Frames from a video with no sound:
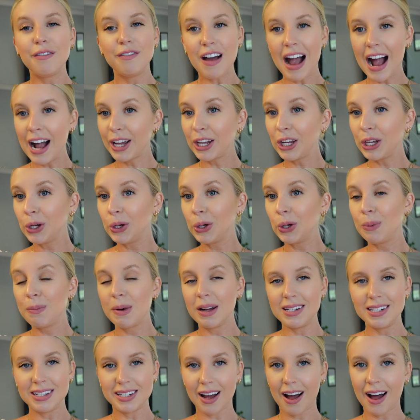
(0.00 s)
vacuum,
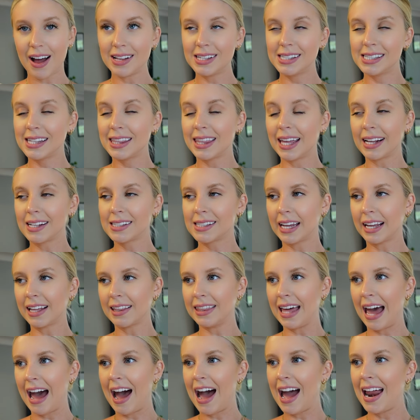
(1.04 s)
dust, things
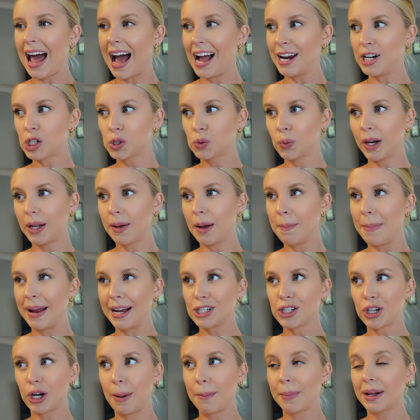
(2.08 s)
like that. I just wanna
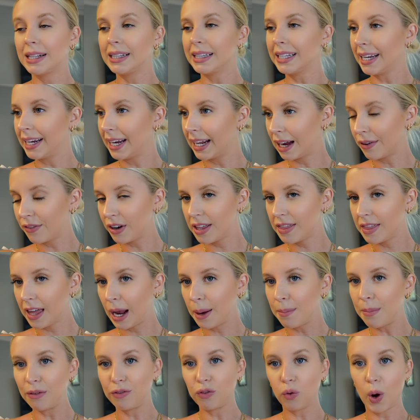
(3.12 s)
make sure I'm cleaning
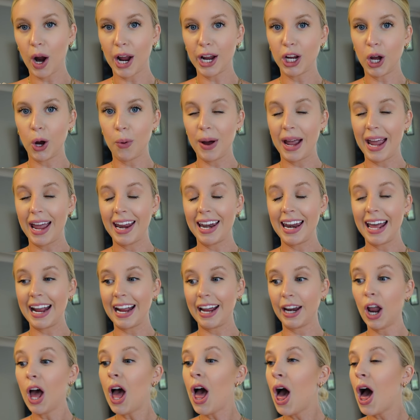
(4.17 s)
everything before I go in
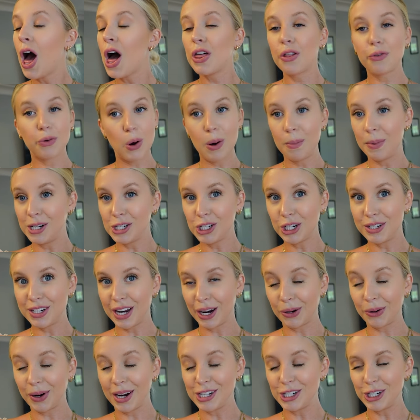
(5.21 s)
and throw a bunch of
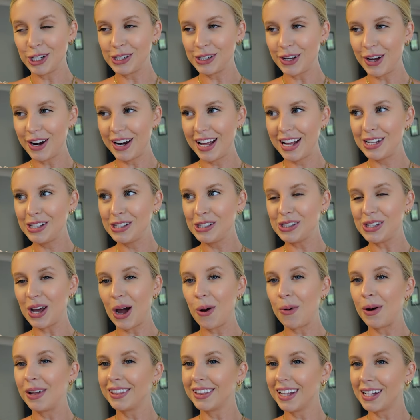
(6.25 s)
decorations on it.
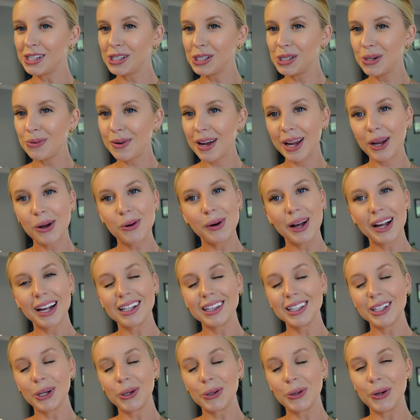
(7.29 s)
So let's do a quick
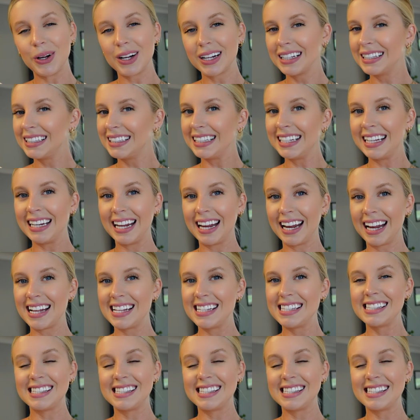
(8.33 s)
little cleaning